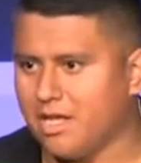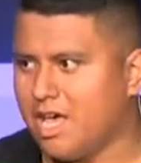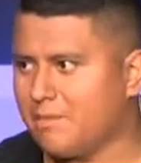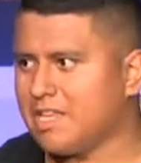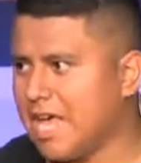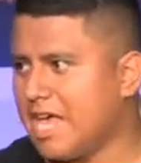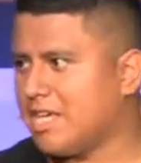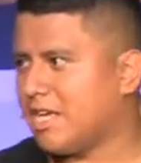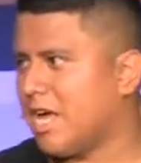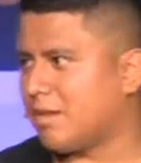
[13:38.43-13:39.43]
I mean, yeah, he
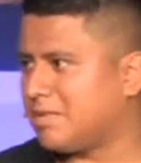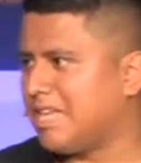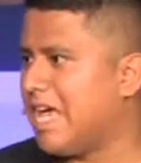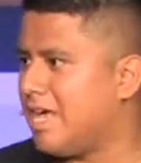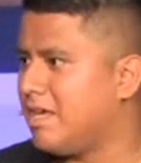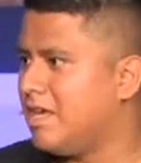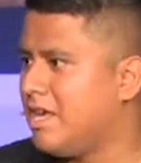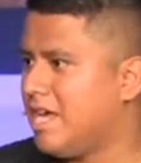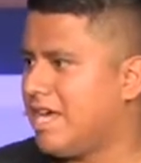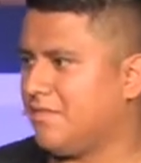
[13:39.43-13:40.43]
got upset.
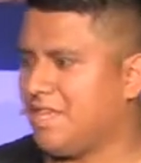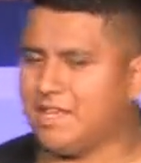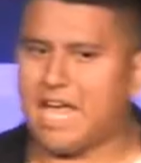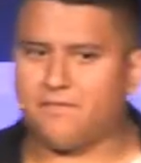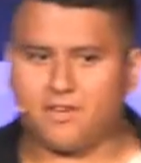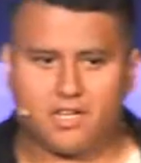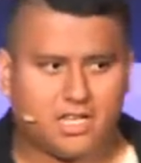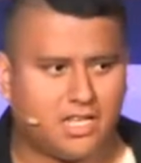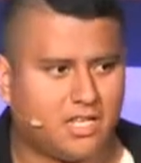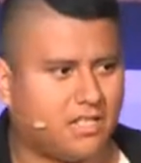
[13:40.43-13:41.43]
And then after
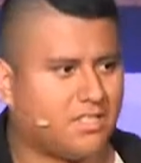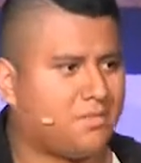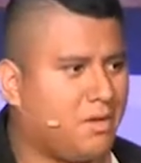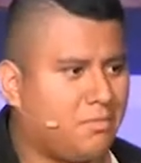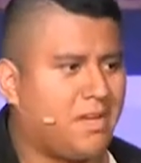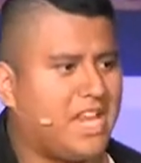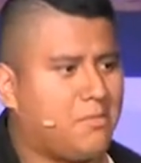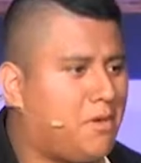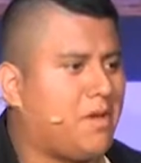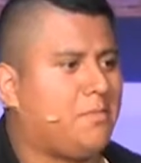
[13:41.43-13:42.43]
he spelled my name
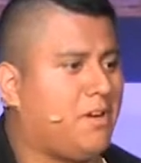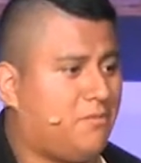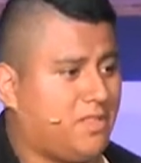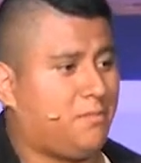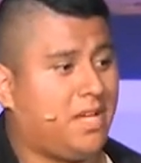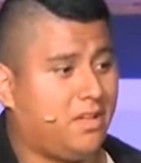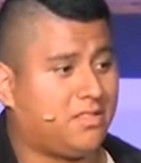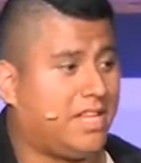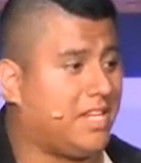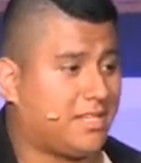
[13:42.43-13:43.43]
on my butt with the belt,
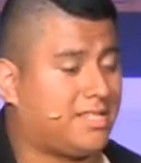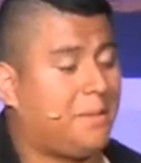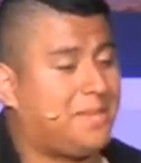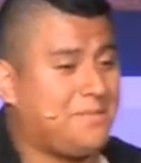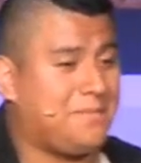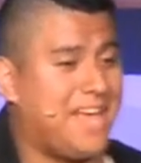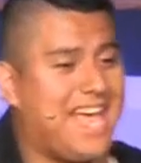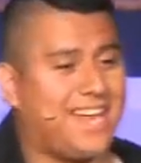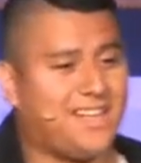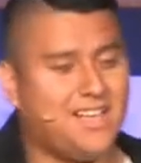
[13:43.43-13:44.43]
then he accepted me
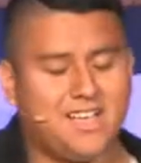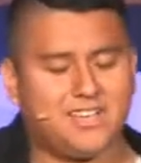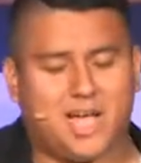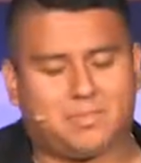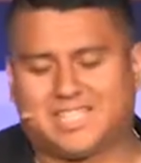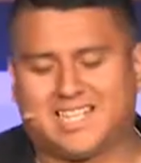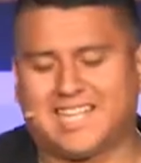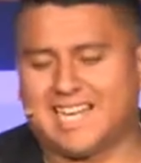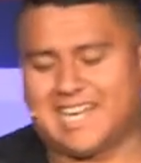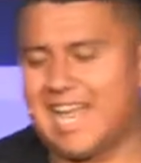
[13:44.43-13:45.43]
back. No, I'm just kidding. That
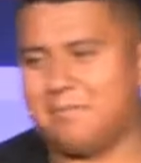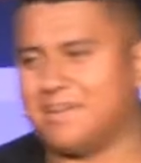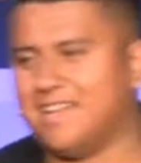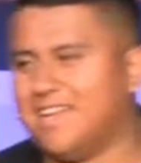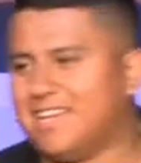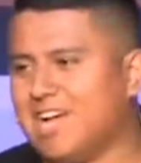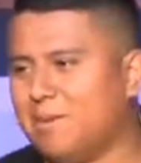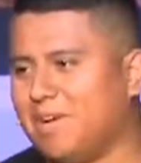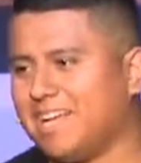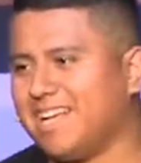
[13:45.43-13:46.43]
didn't happen. No,
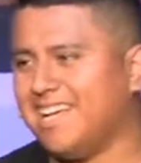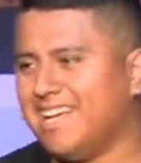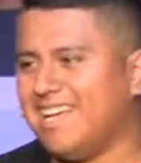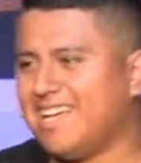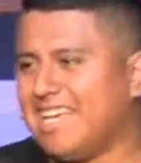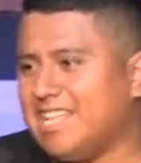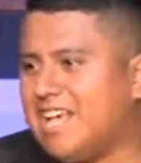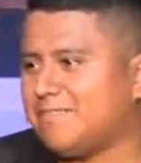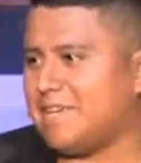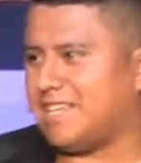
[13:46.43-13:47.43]
but he
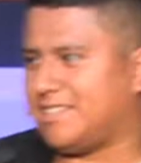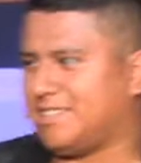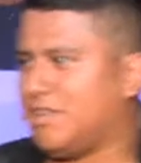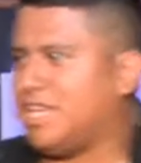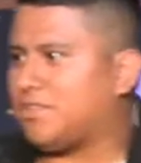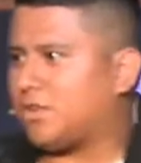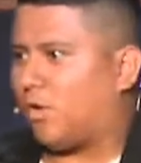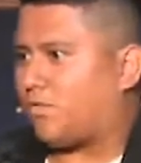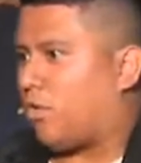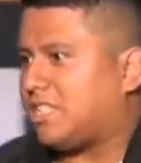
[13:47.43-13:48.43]
loves me. So he, of
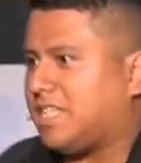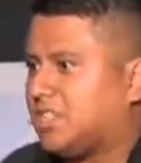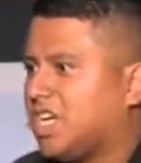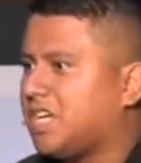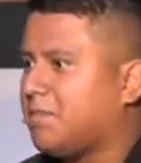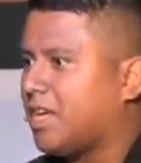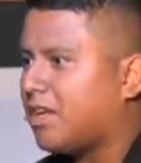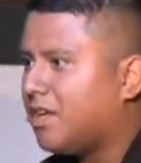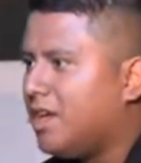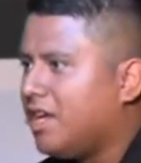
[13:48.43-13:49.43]
course he took me.
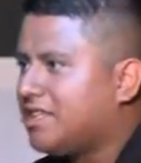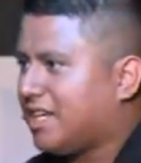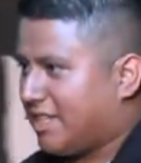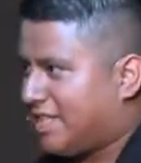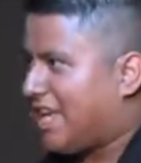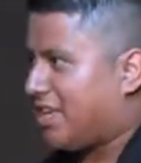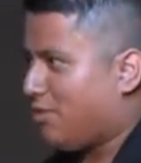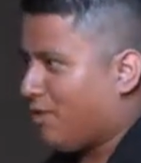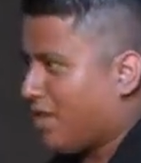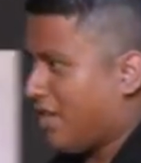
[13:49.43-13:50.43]
He's going to take you
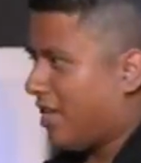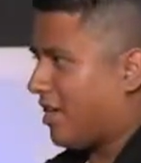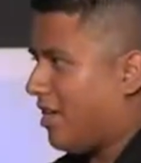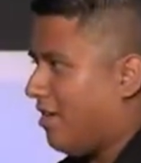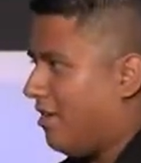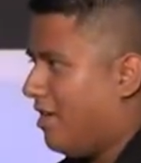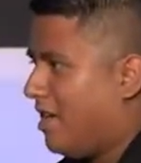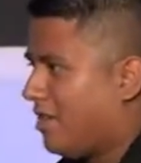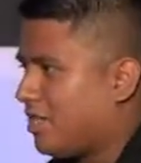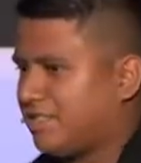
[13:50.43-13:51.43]
where you need to go,
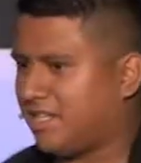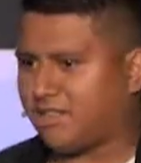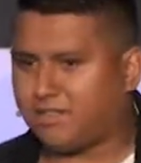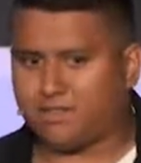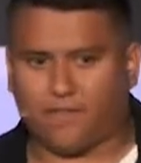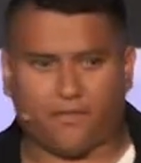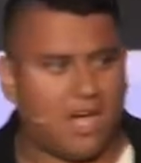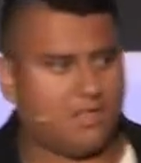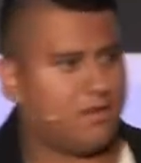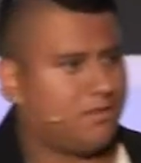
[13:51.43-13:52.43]
just like the
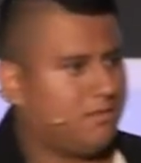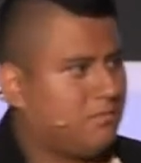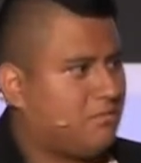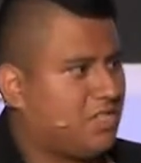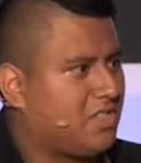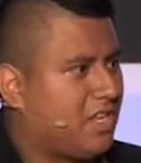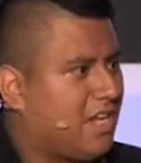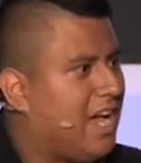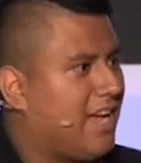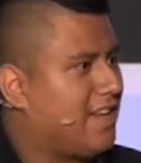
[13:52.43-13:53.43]
Father. Just like
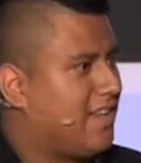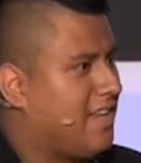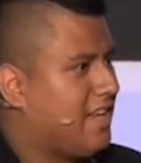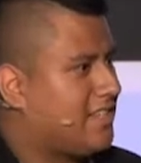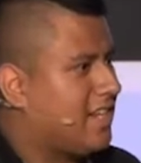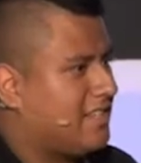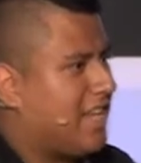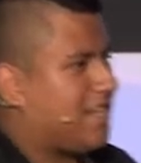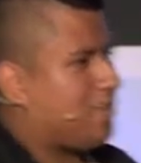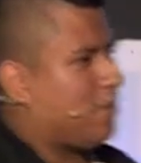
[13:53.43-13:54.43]
God. He's going to
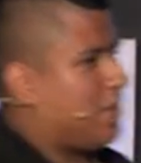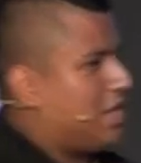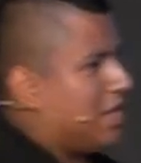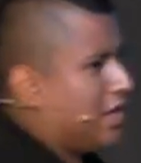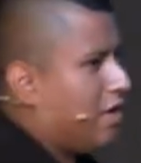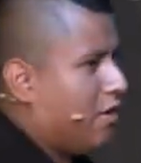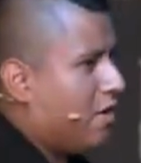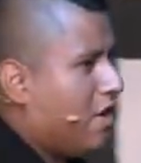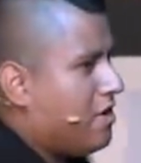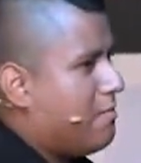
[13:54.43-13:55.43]
take you where you need to go,
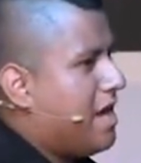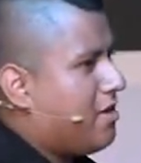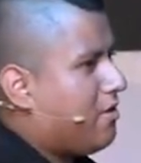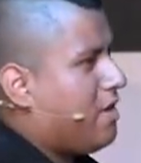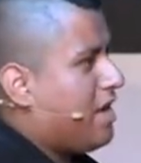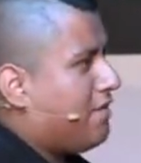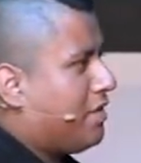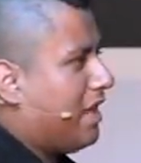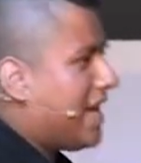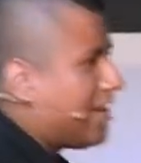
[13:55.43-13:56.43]
no matter if you
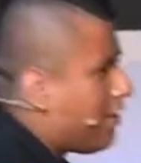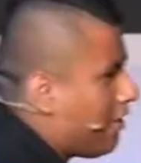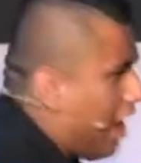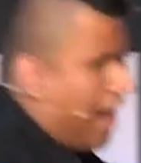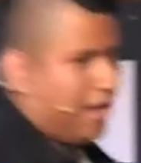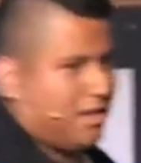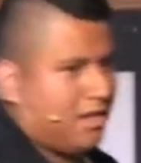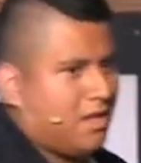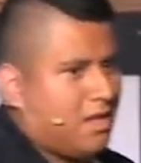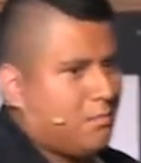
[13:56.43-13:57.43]
like it or not.
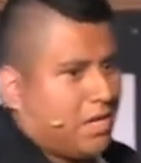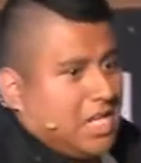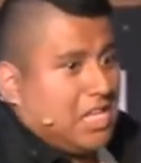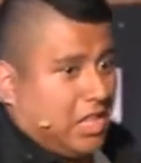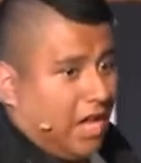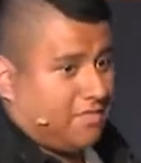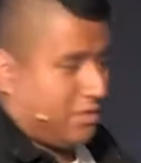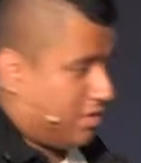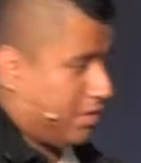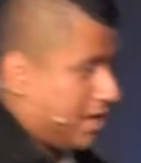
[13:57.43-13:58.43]
But he loves you,
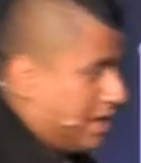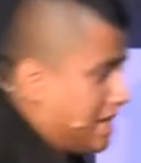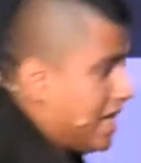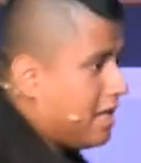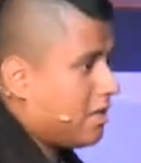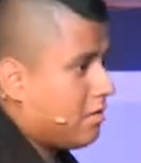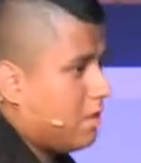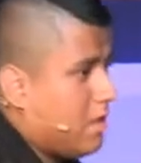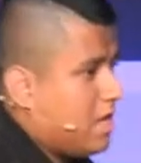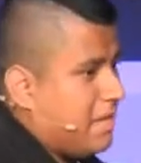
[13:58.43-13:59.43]
so he's going to take you.
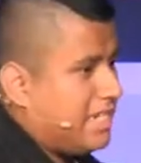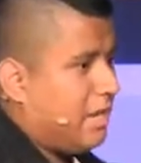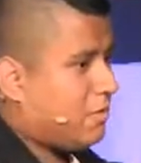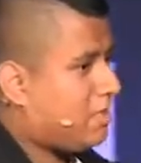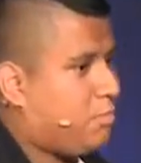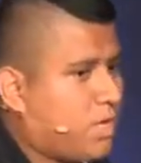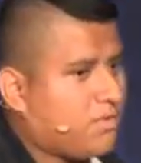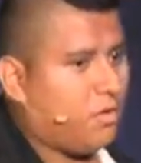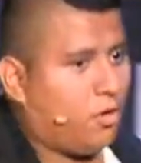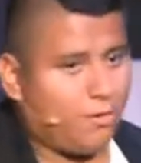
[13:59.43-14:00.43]
And my dad was supportive
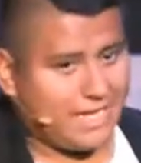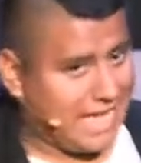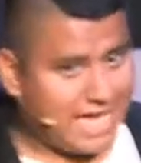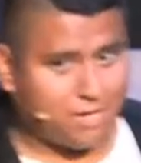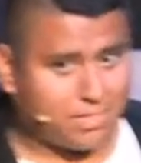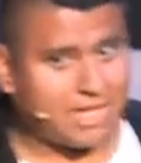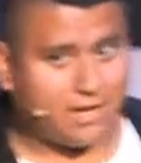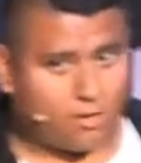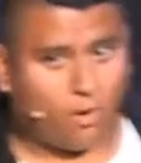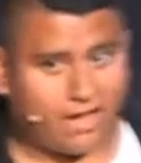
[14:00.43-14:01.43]
the whole way. Yeah, he was kind of
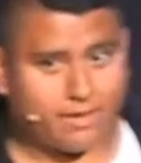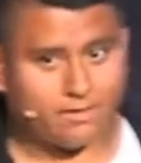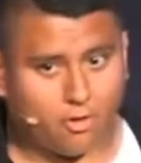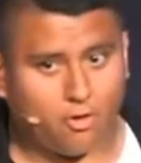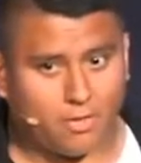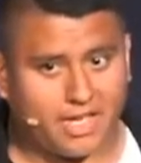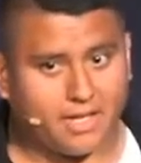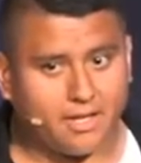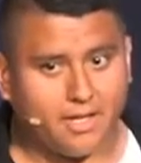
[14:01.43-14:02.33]
quiet the whole way.